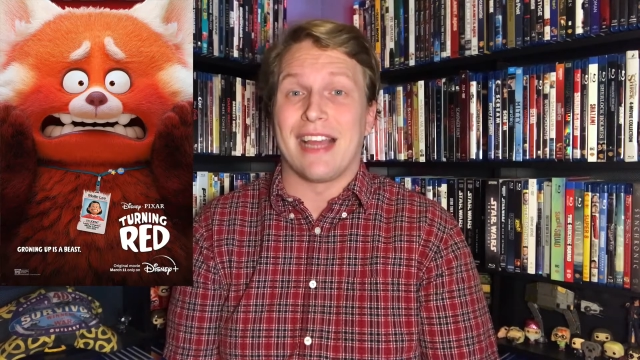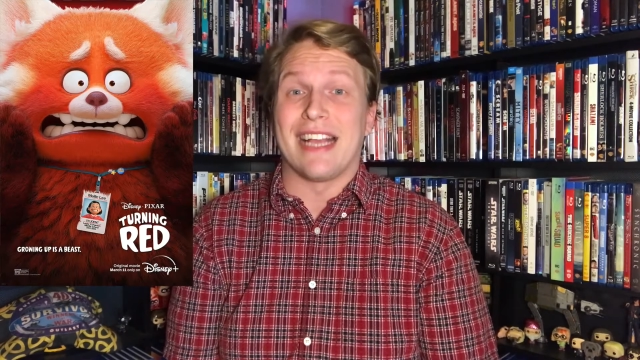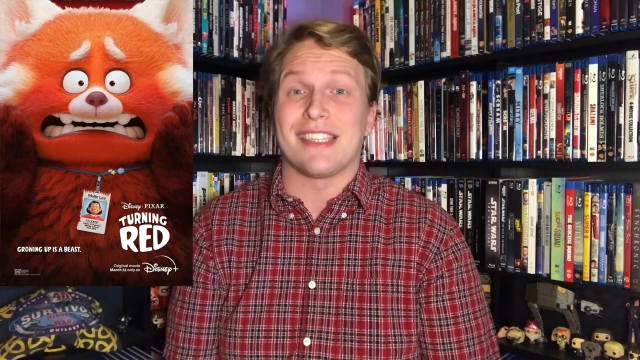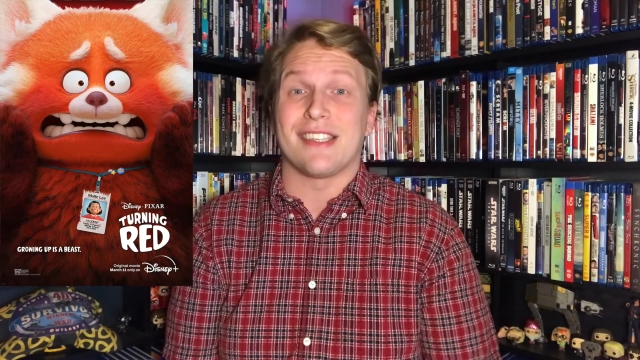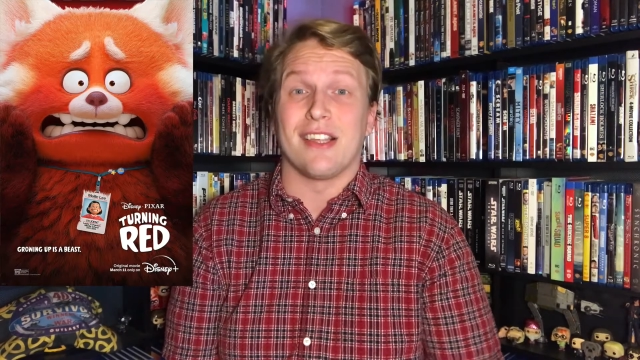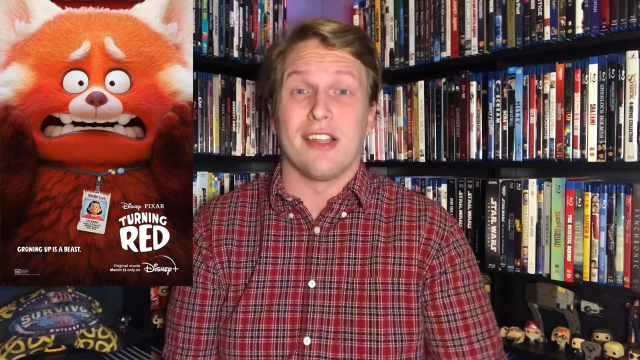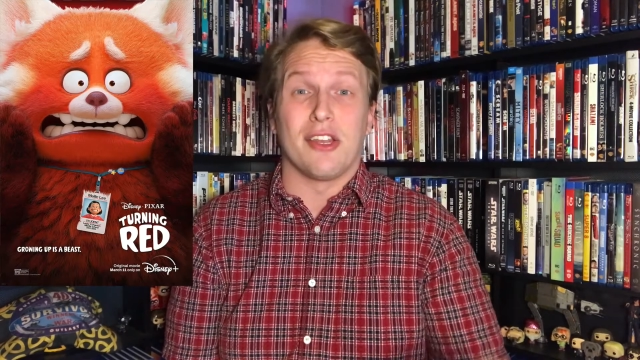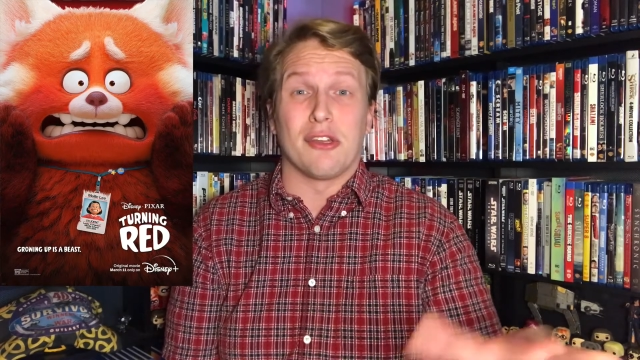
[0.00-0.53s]

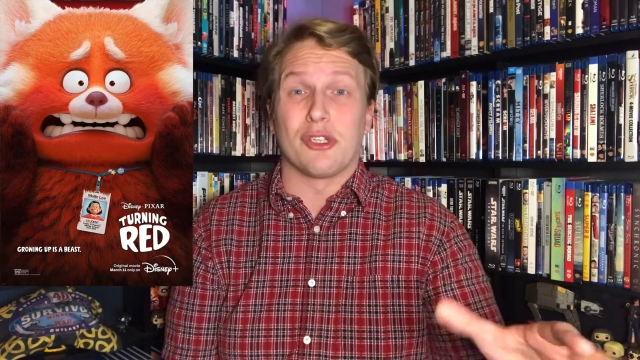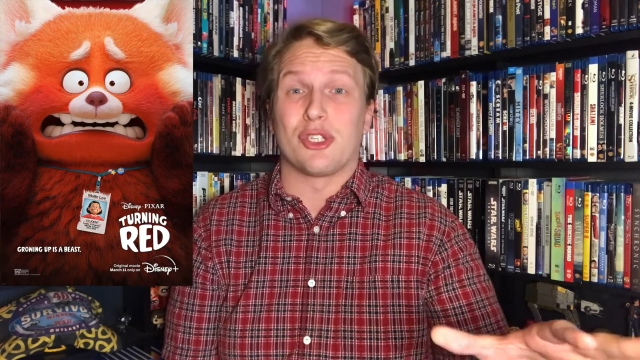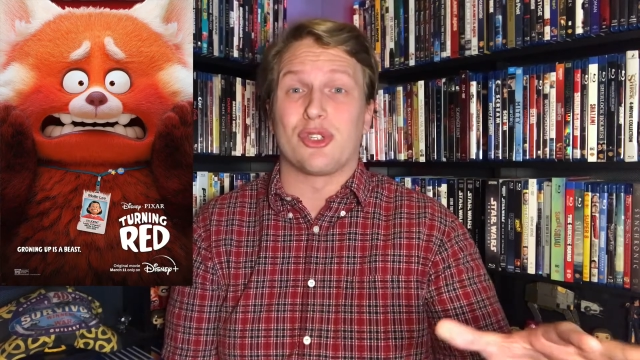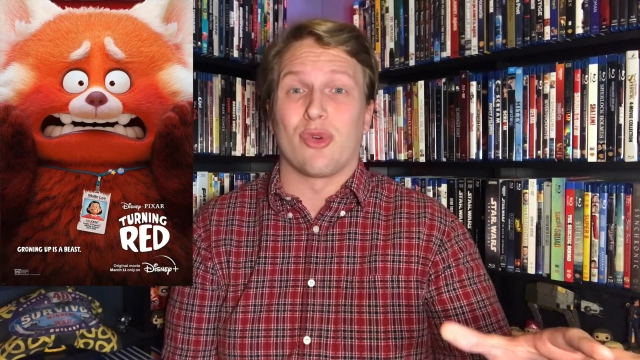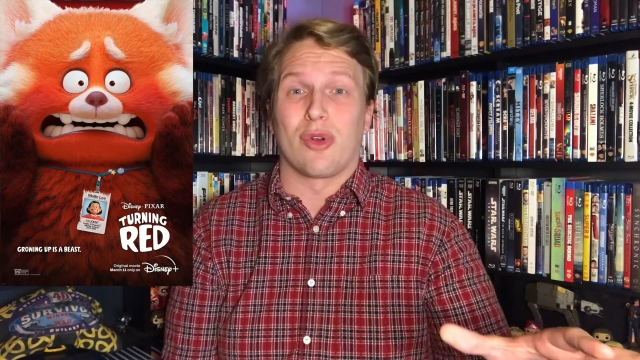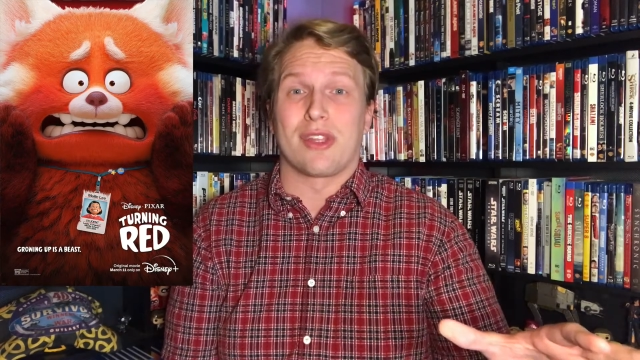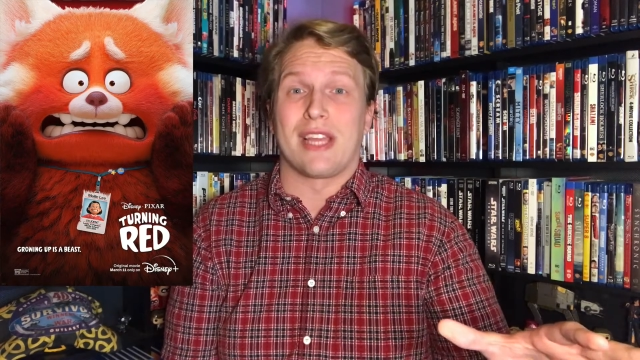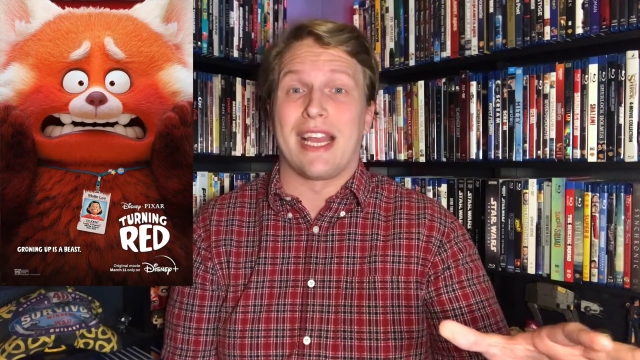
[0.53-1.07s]
That's the little
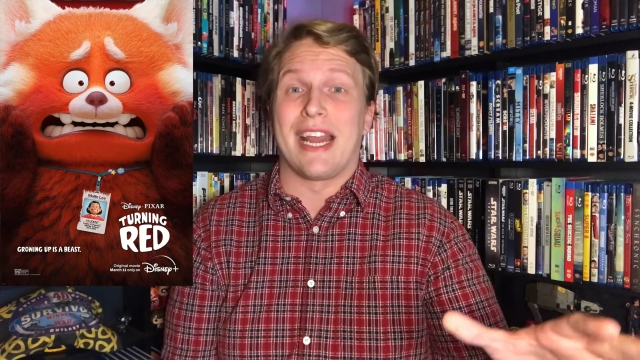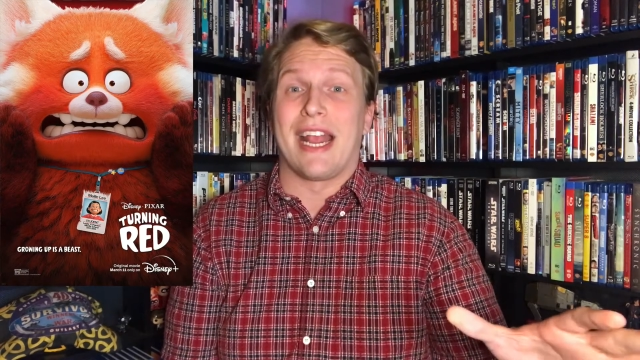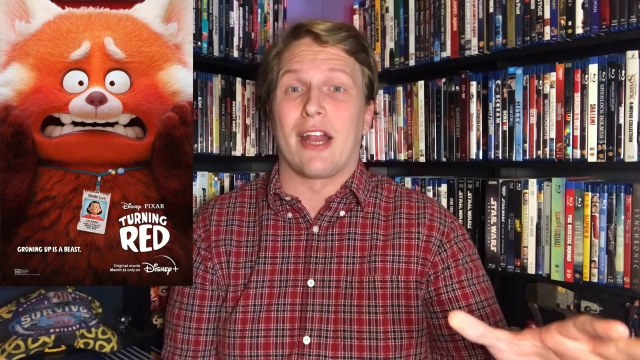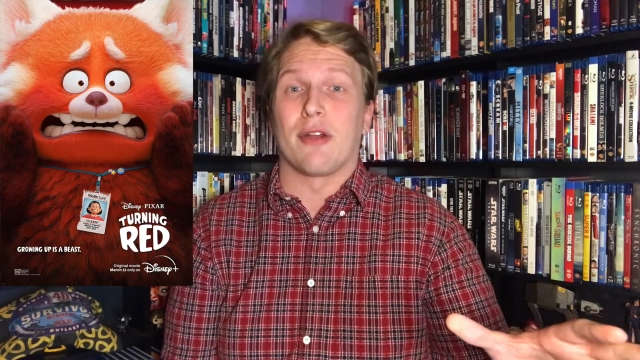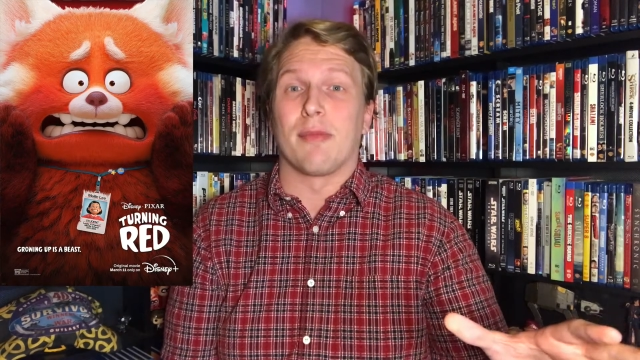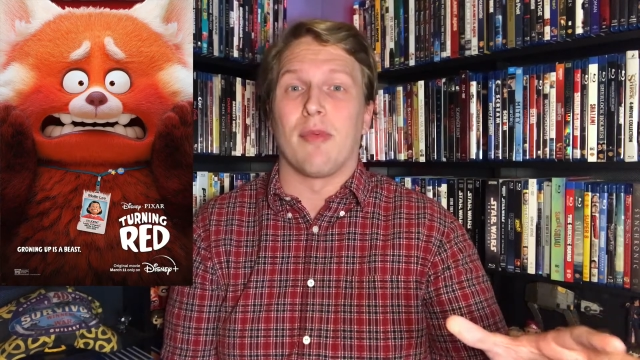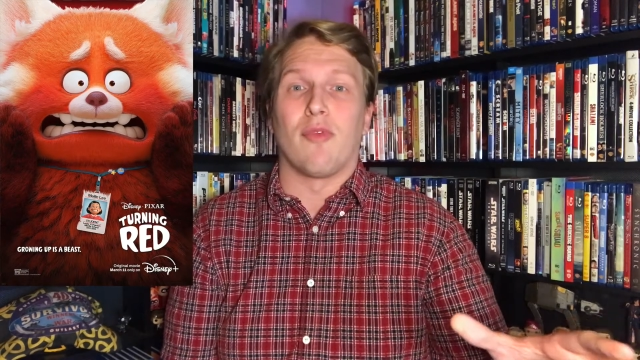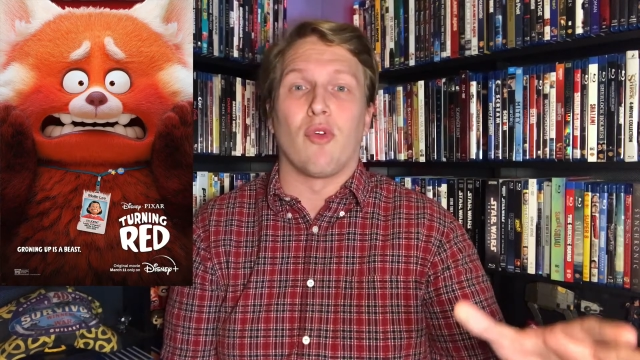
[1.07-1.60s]
short that
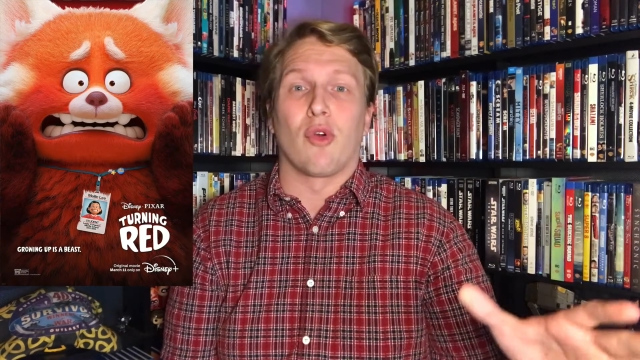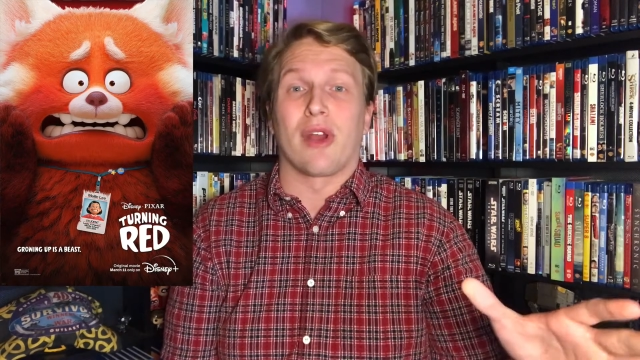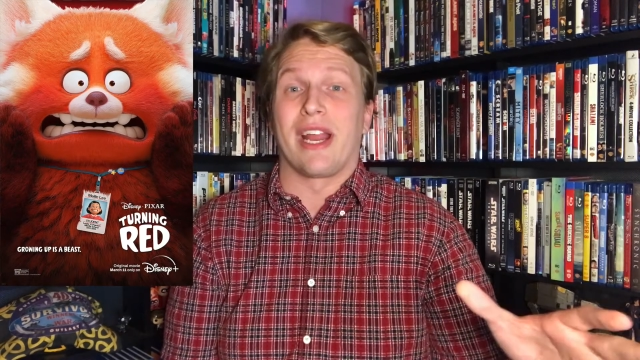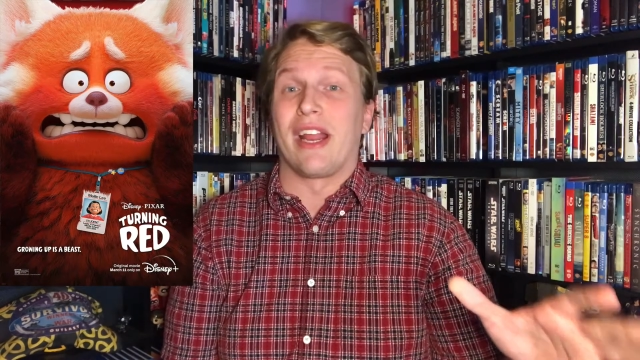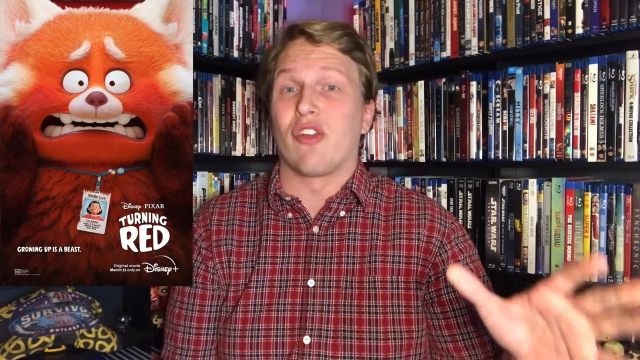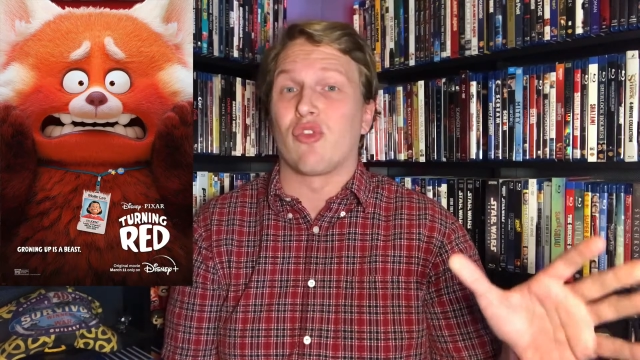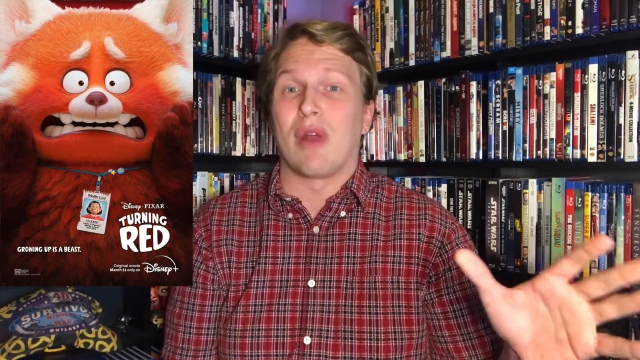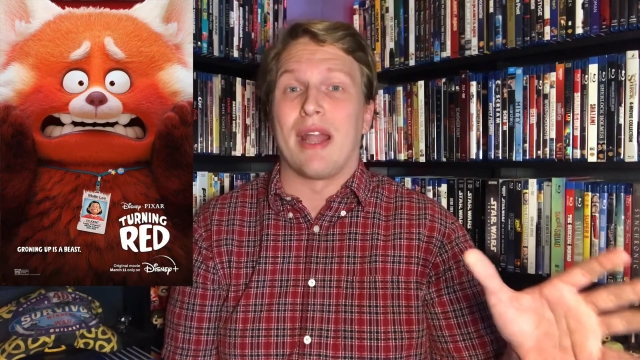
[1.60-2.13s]
aired before
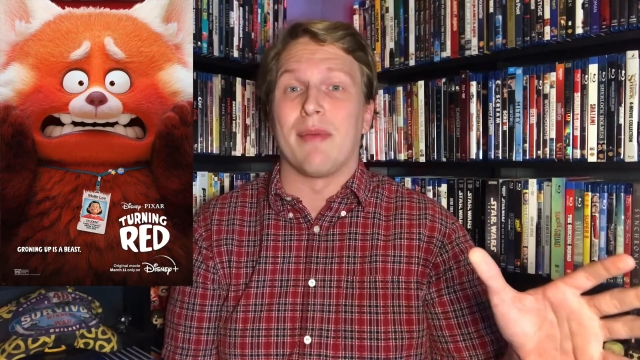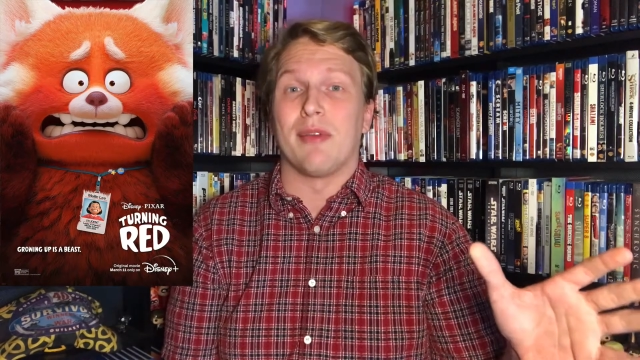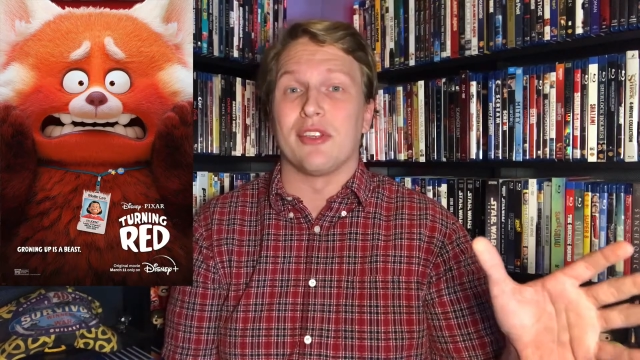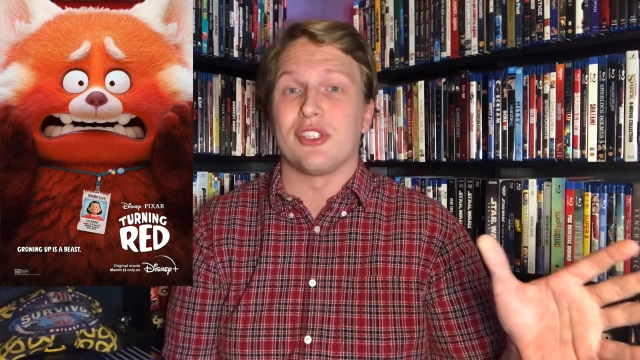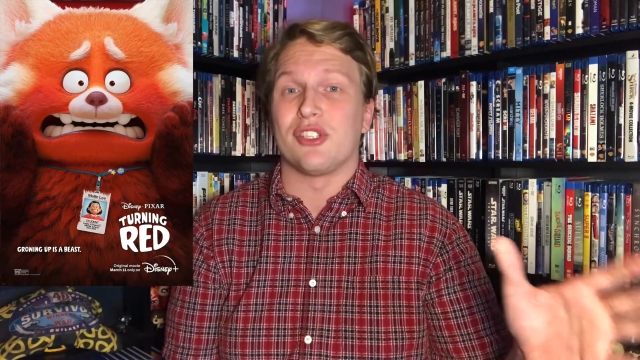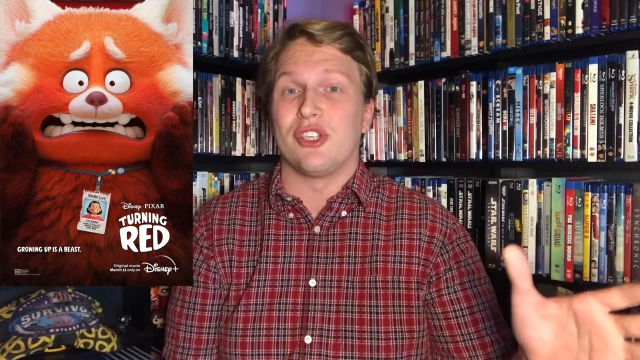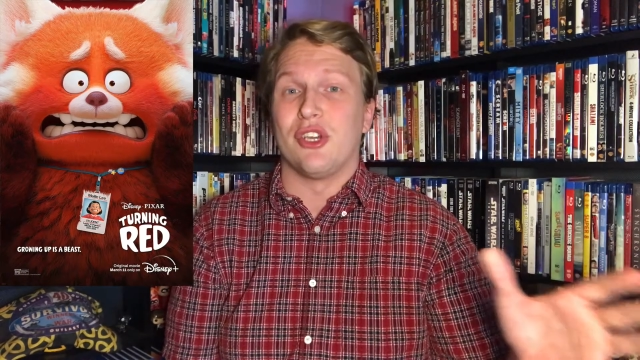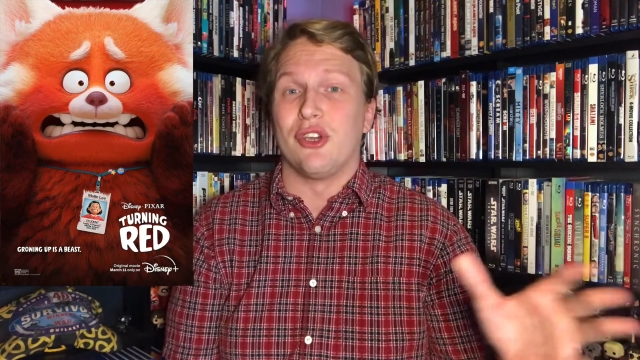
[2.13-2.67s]

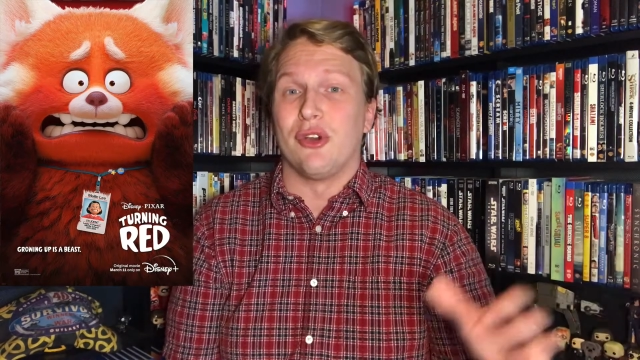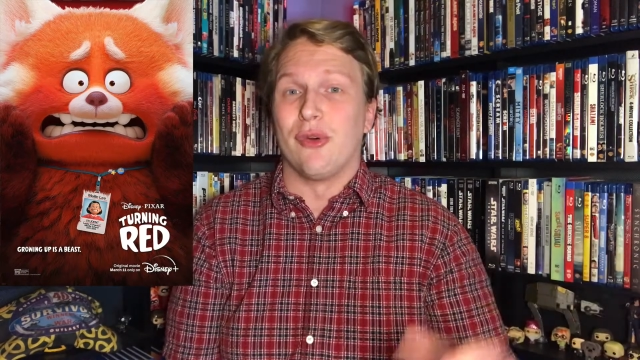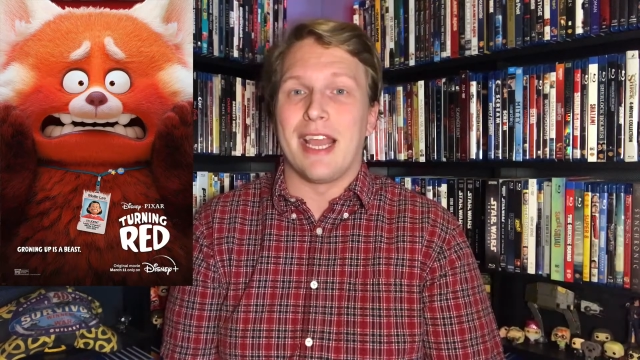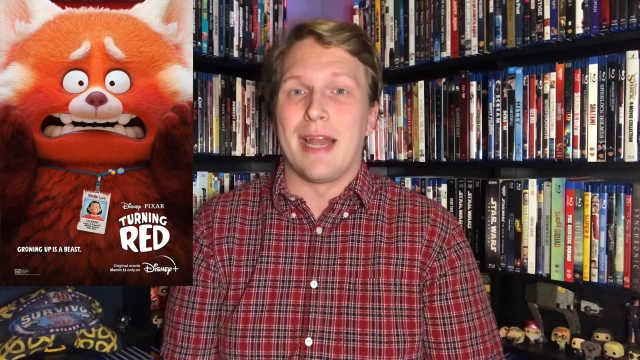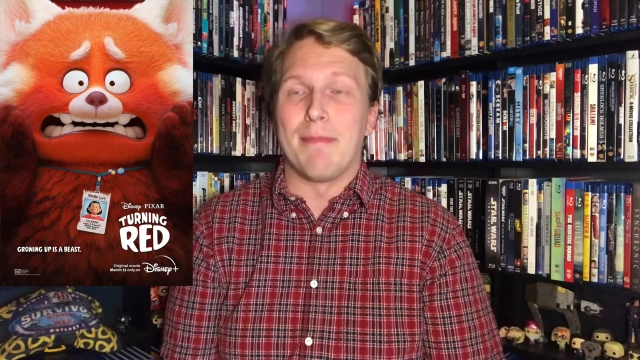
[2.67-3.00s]
Incredibles 2.